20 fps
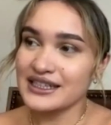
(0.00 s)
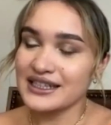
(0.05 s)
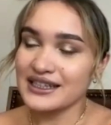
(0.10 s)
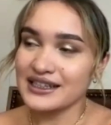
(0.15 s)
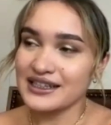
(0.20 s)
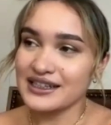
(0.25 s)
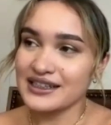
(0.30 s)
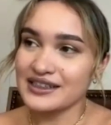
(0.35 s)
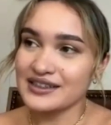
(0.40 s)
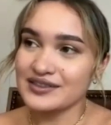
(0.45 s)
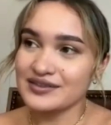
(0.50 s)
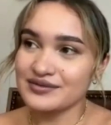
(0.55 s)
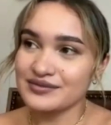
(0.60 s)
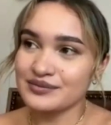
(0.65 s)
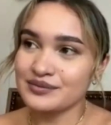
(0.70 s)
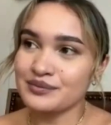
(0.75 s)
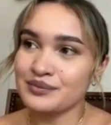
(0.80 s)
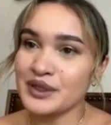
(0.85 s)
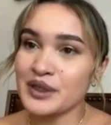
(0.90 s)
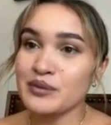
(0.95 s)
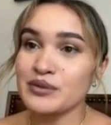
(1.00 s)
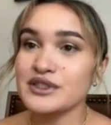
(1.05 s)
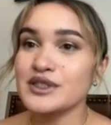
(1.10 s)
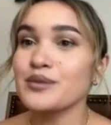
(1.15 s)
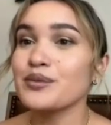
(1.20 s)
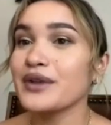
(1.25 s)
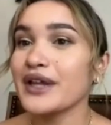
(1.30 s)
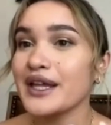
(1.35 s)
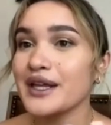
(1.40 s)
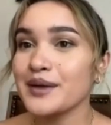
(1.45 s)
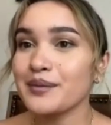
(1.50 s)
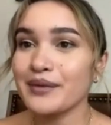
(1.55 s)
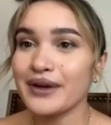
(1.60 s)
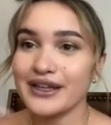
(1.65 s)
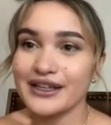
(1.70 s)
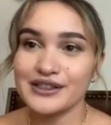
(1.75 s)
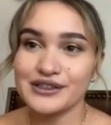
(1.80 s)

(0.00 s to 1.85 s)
uh, be able to blend my